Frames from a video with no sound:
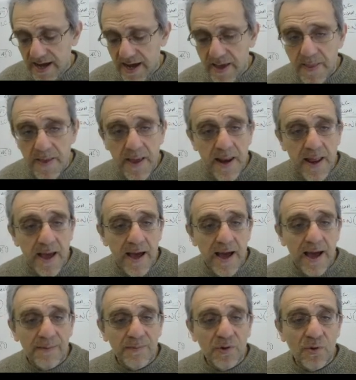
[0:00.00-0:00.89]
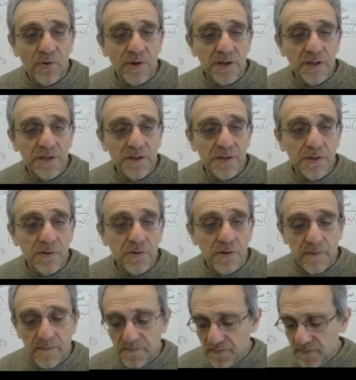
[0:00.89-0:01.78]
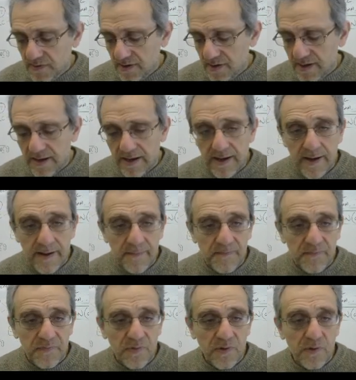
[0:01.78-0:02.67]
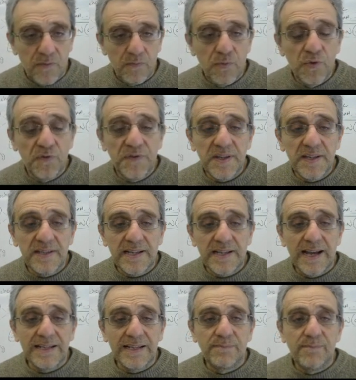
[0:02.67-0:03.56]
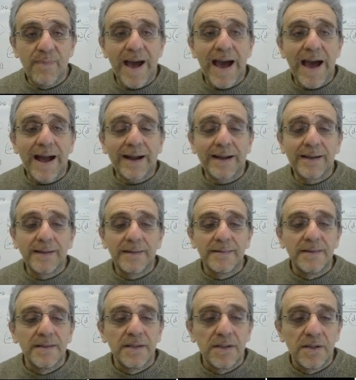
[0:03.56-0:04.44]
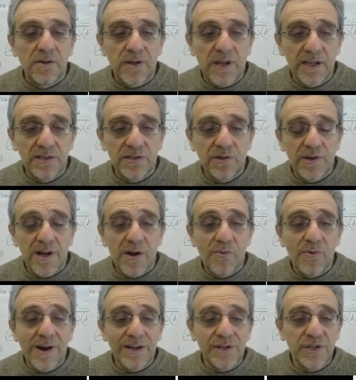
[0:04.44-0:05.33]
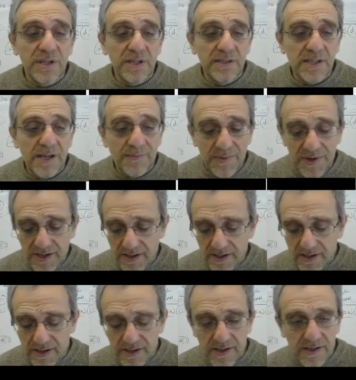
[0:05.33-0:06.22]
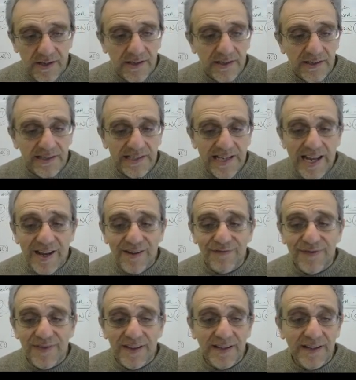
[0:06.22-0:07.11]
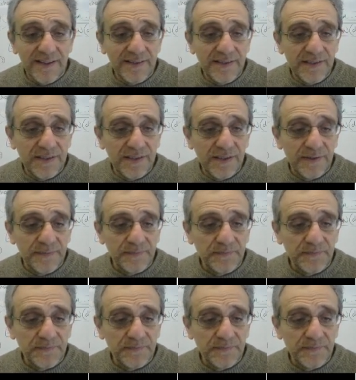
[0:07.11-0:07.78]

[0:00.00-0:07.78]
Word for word: And then I'm going to uh, move these guys back. Okay, so now watch this. I'm going to save this.